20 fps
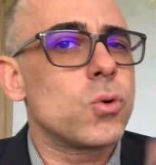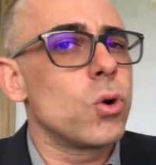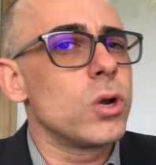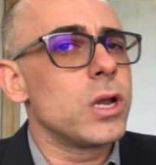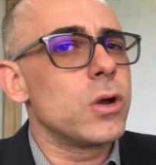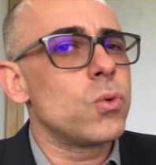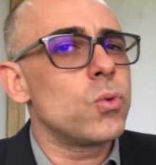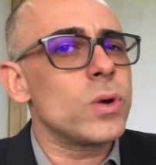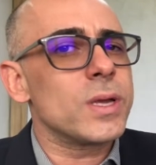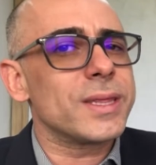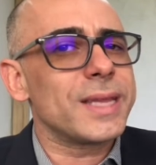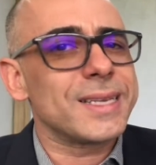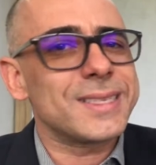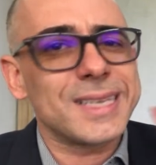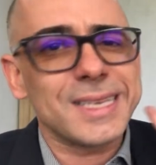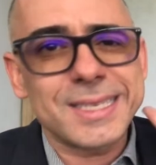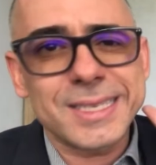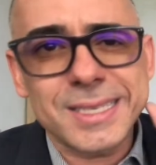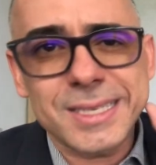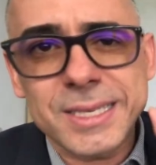Choose
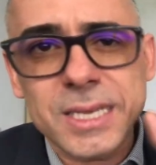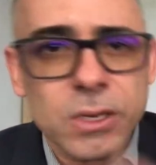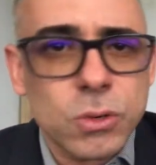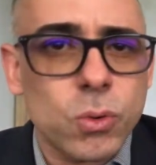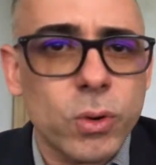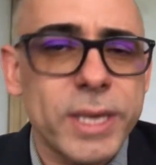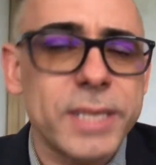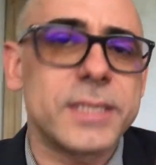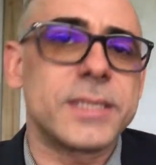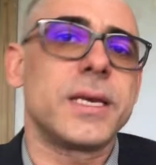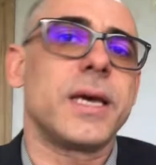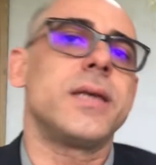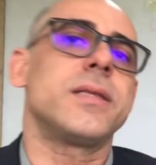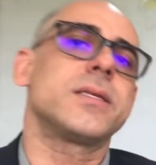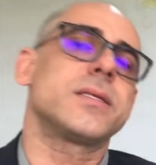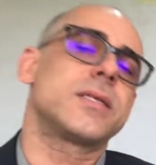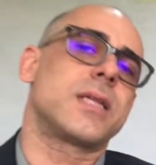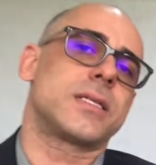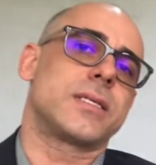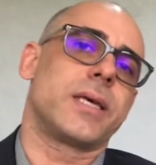one of these 5
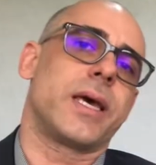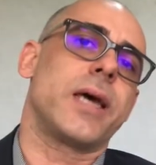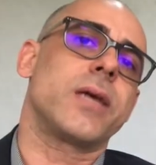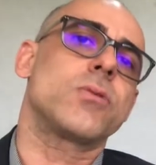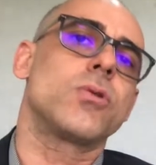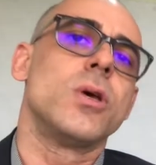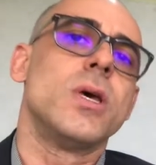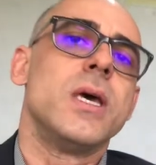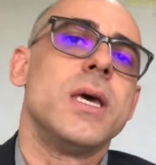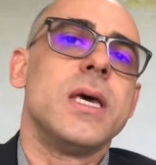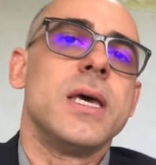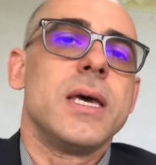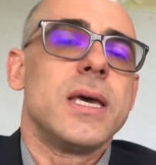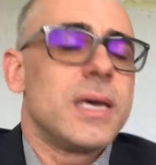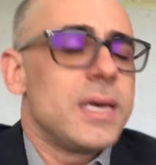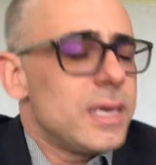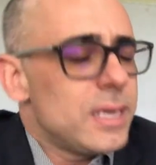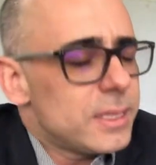recipes, okay?